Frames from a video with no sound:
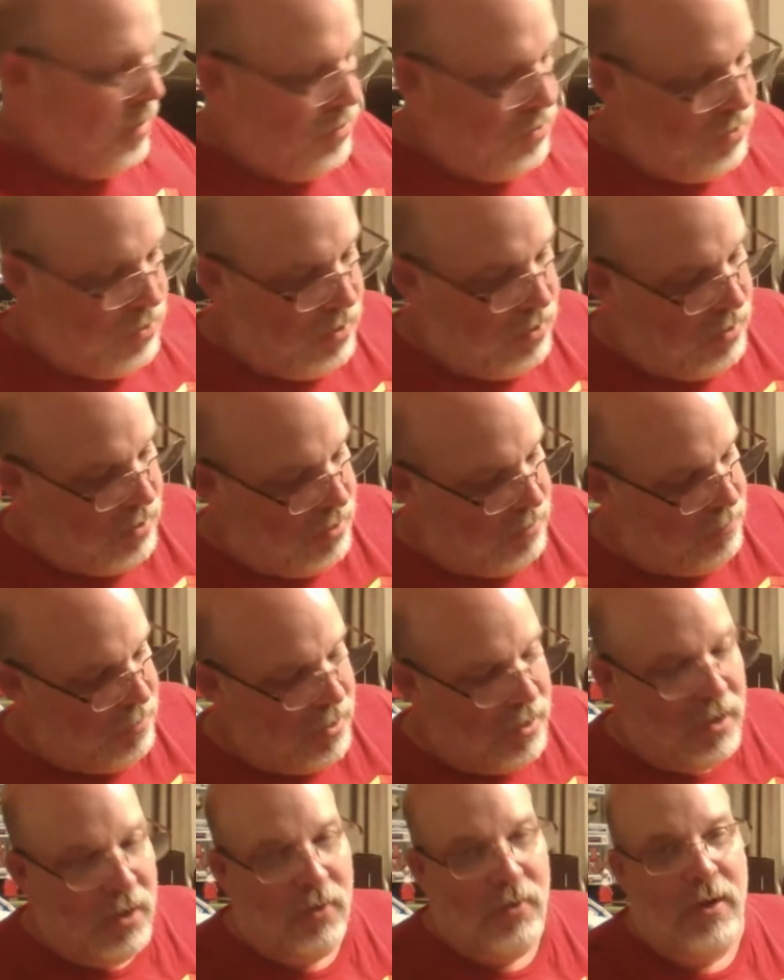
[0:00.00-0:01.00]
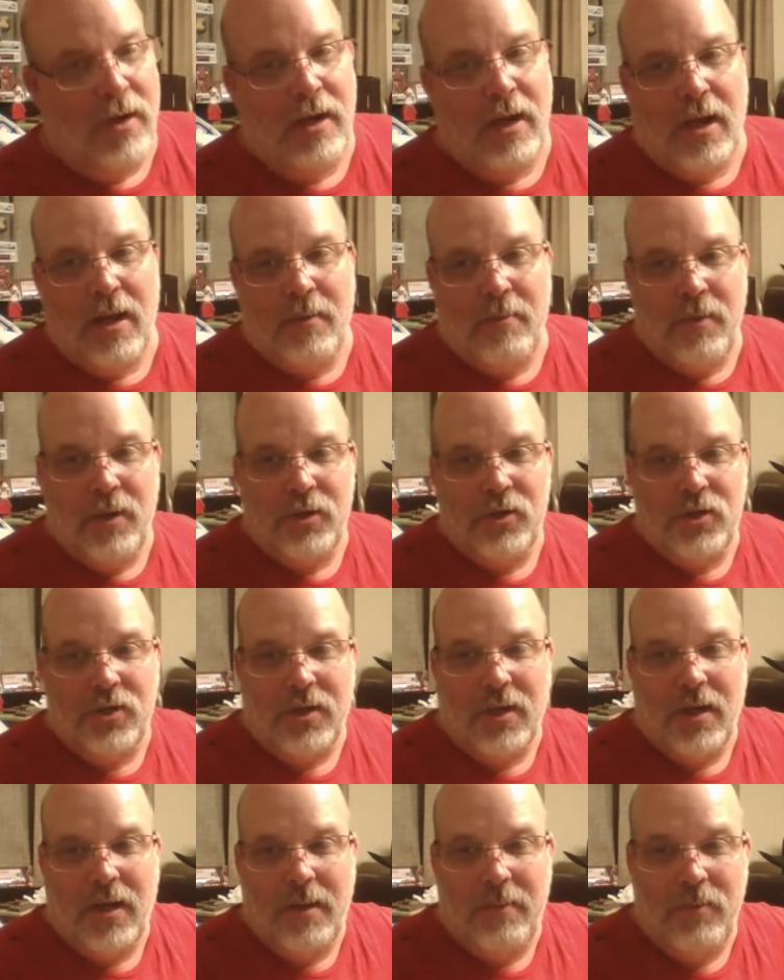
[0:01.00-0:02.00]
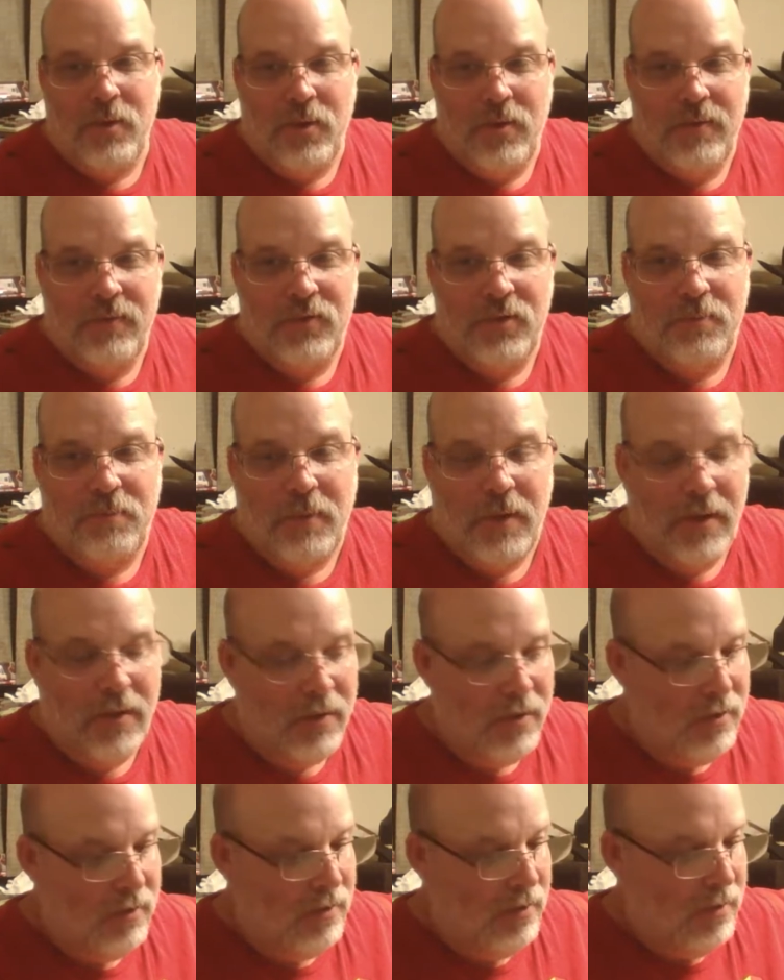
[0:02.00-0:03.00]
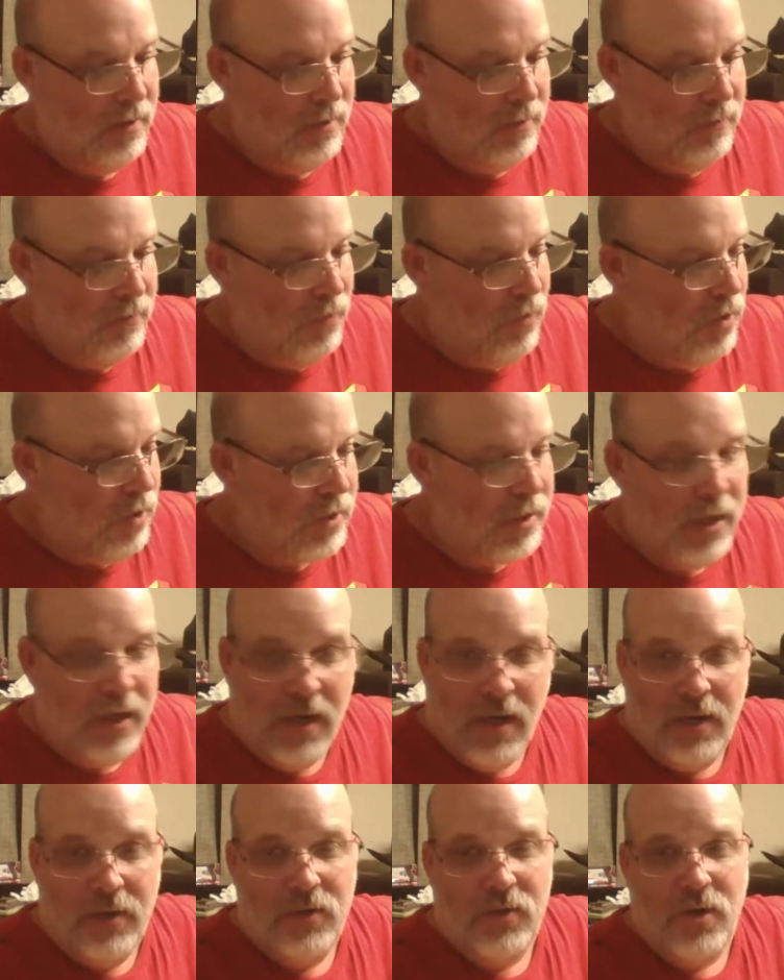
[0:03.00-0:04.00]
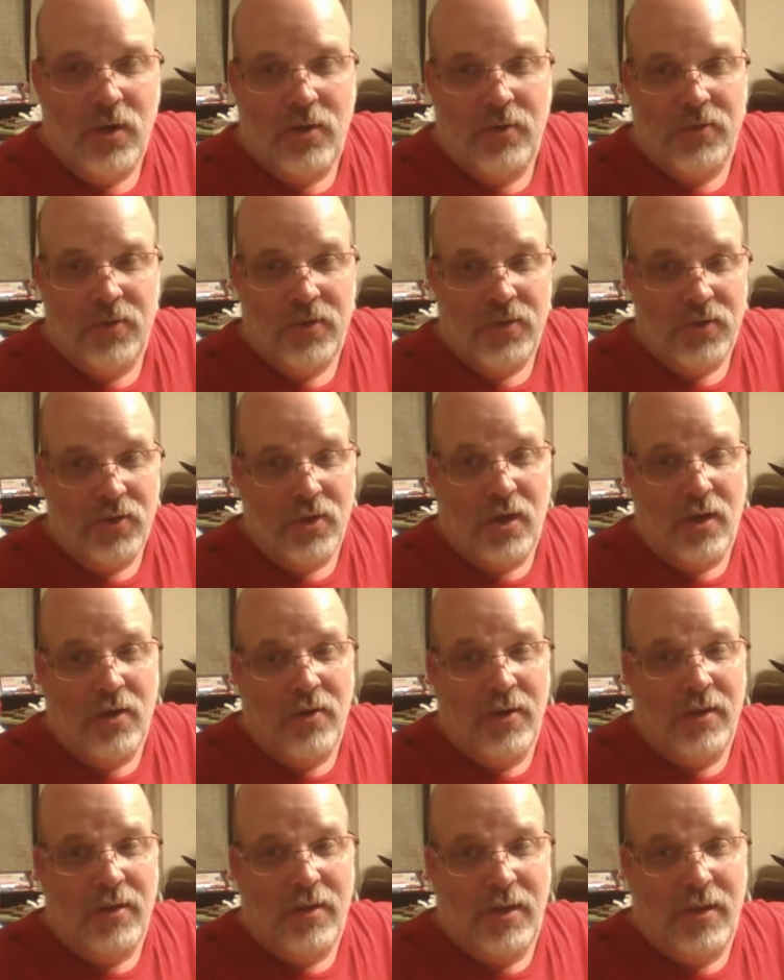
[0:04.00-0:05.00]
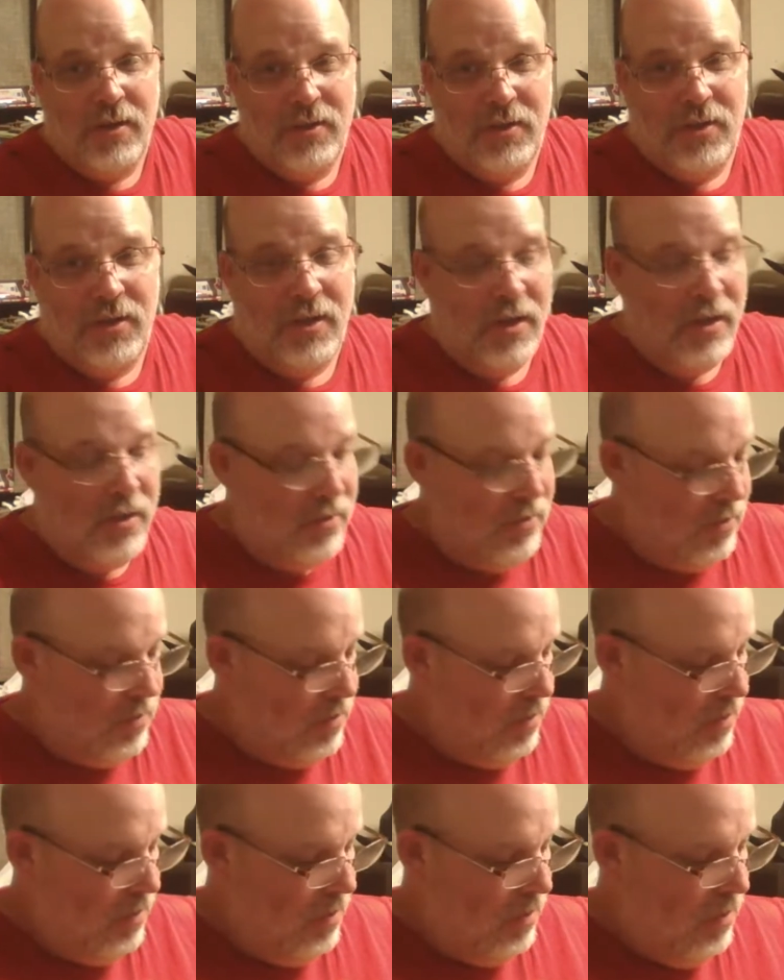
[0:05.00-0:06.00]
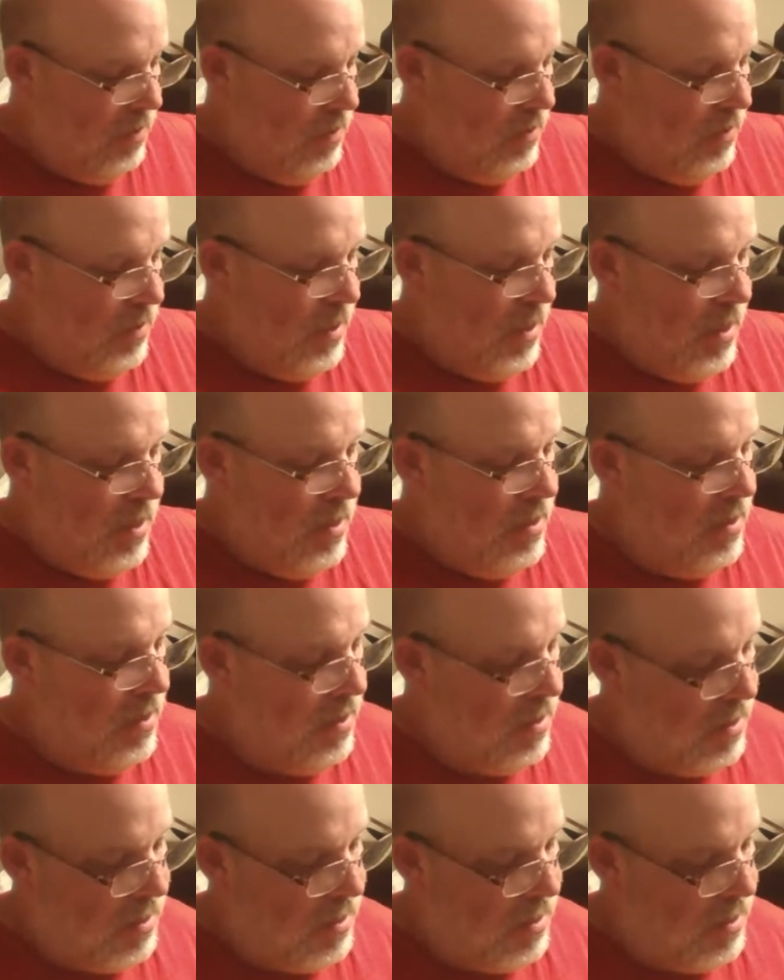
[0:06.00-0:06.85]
solo, but knowing how much time you have spent working on drones and soldering things together, Dan,